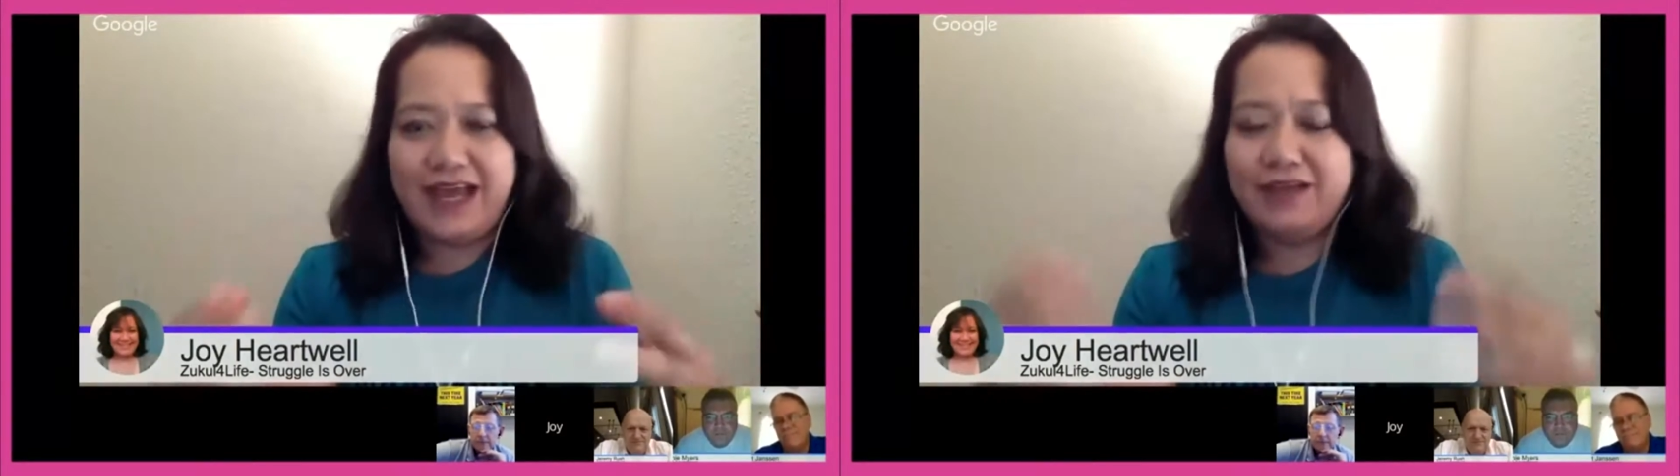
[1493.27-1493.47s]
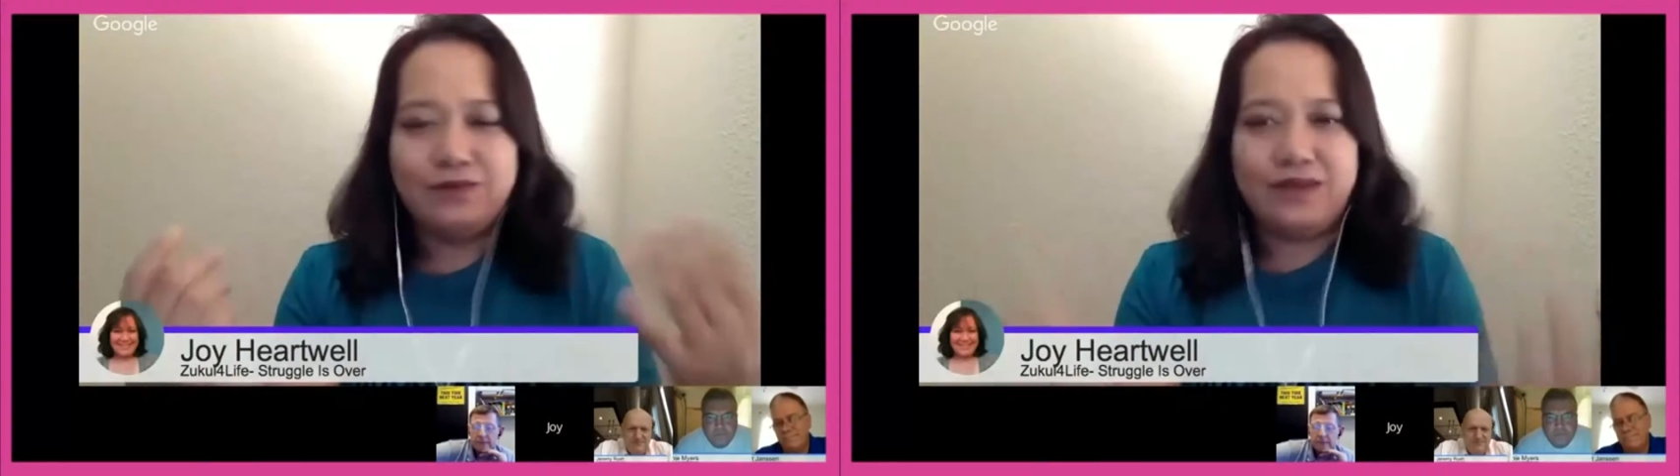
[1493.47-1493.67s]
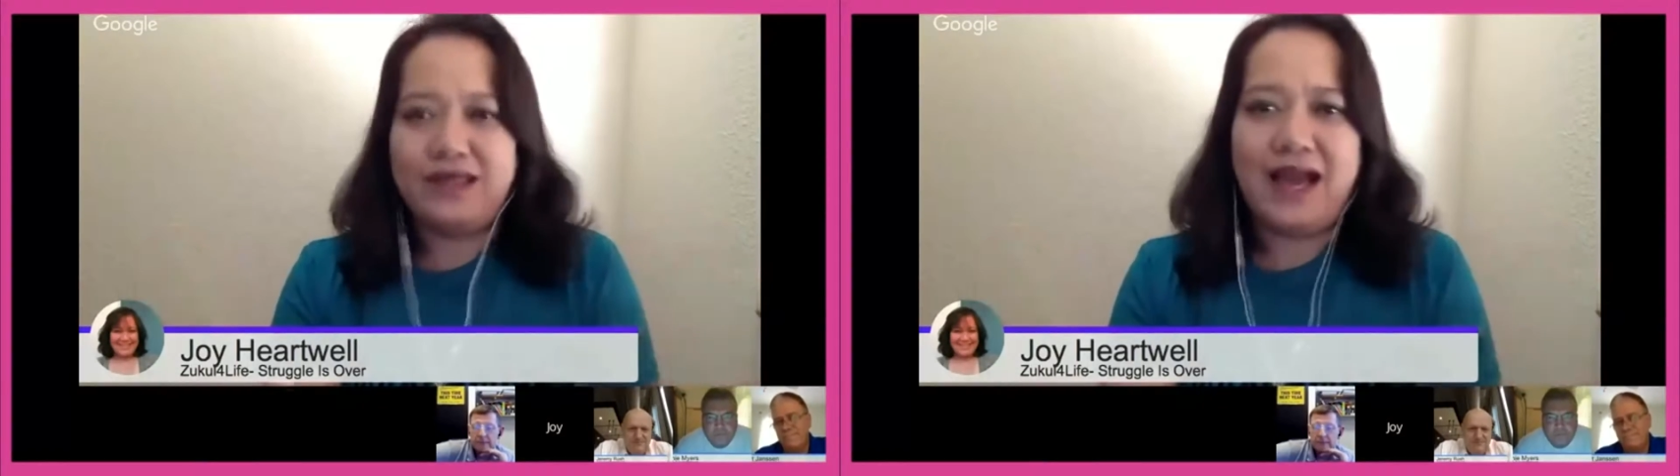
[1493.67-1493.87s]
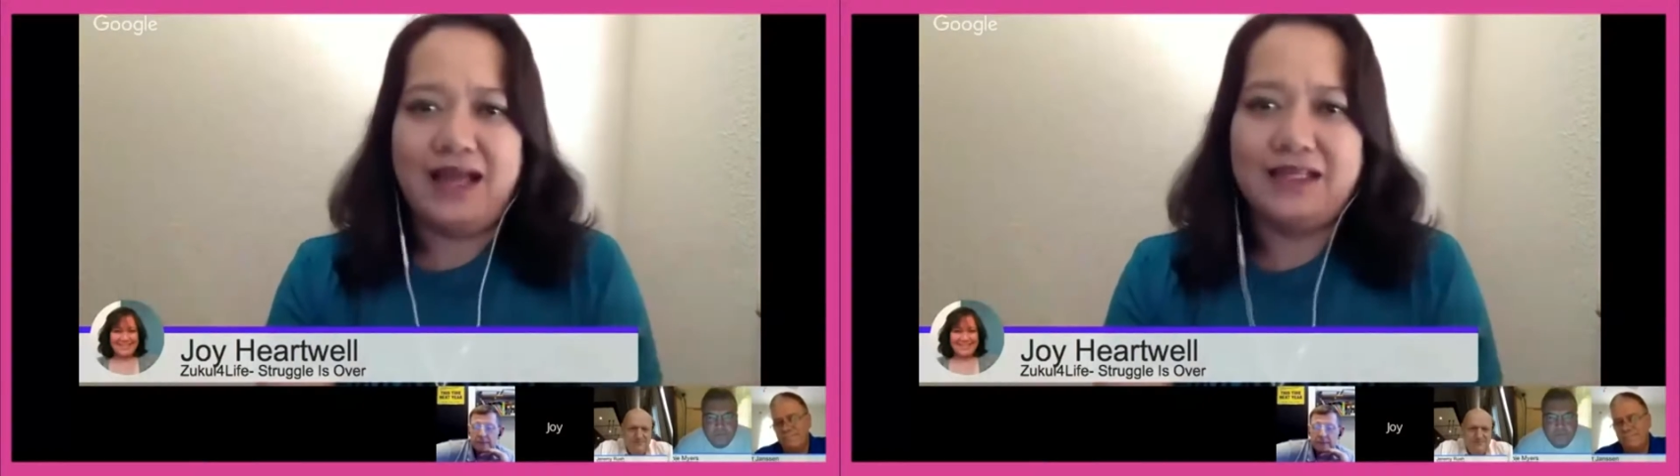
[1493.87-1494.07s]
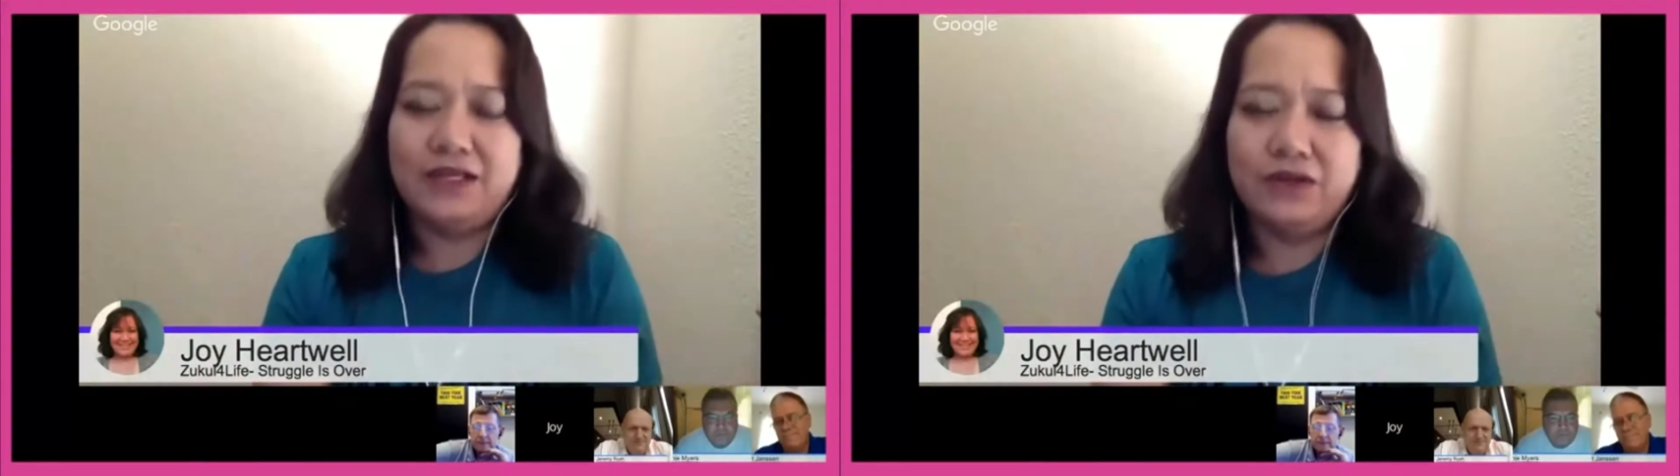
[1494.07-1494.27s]
end with that,
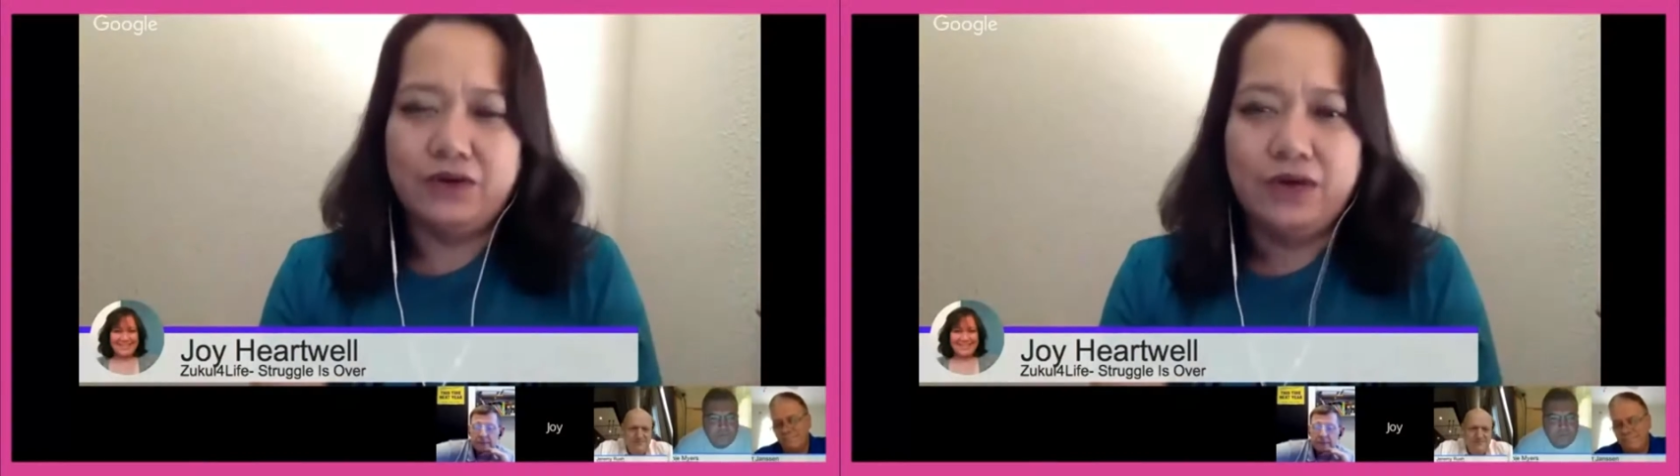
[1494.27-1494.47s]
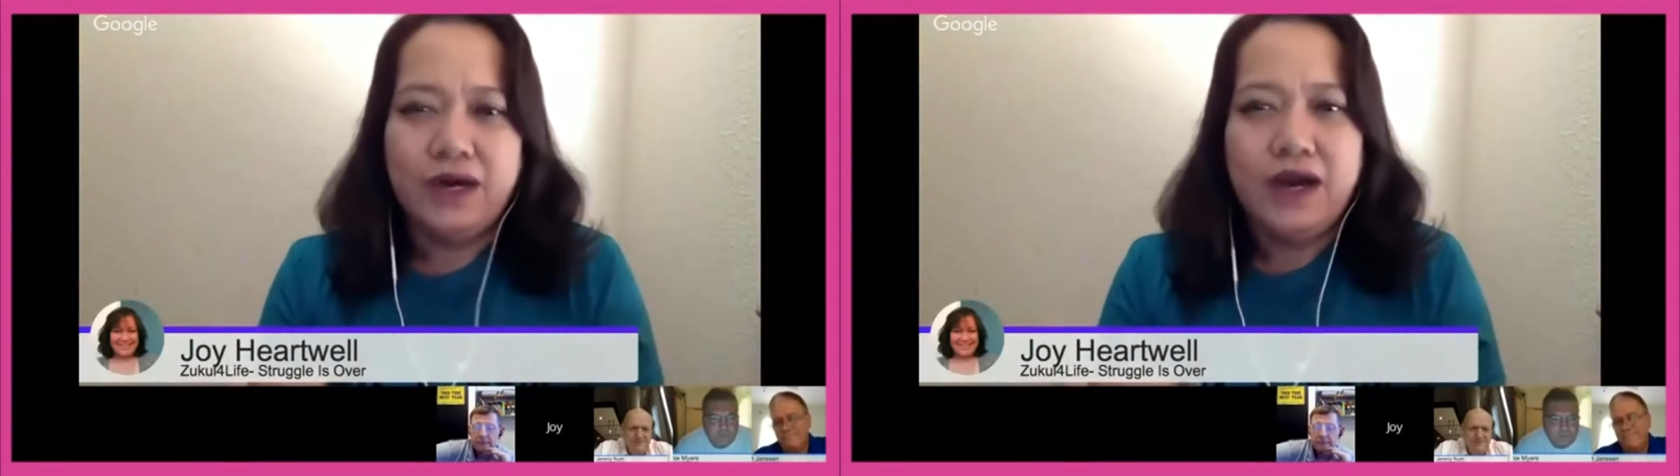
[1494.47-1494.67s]
you know.